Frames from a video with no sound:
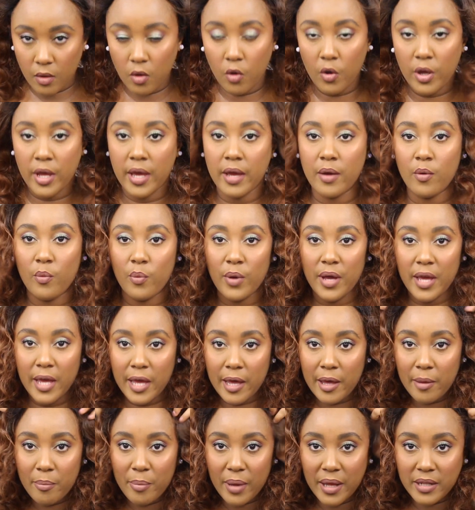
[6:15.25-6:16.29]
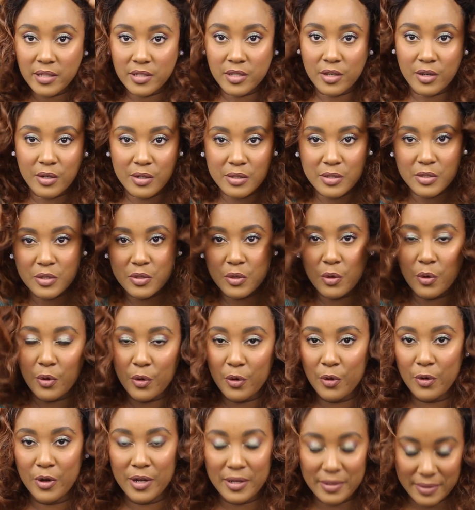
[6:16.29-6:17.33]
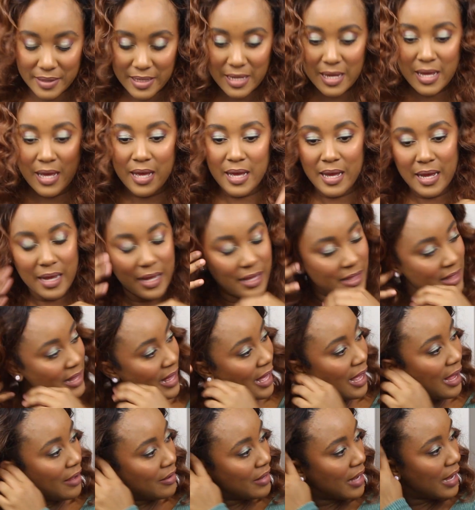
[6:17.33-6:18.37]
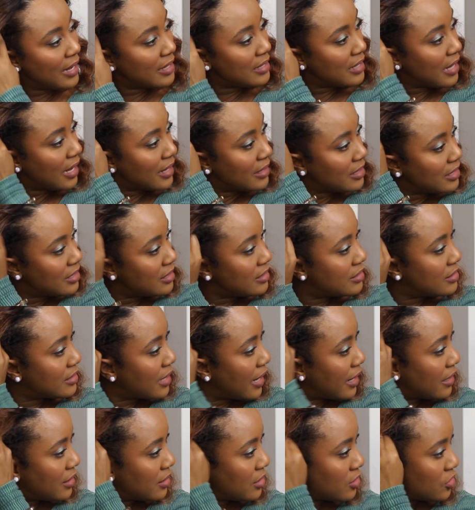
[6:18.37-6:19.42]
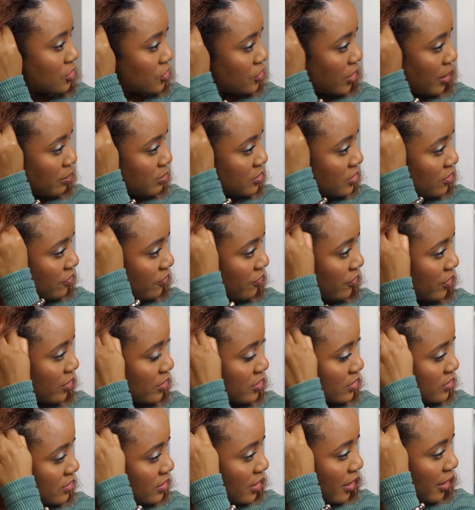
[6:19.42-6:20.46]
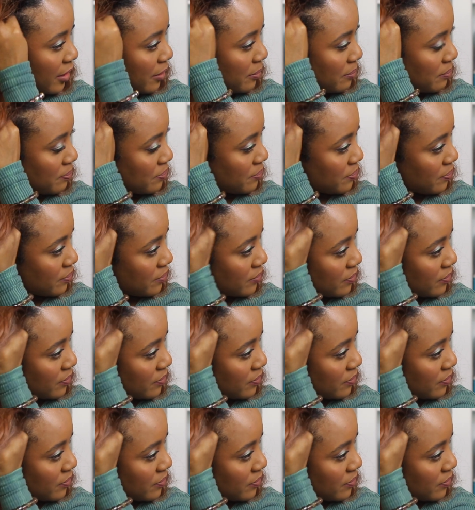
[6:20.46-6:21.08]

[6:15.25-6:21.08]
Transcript: Okay, way better. So I didn't tighten the straps the first time.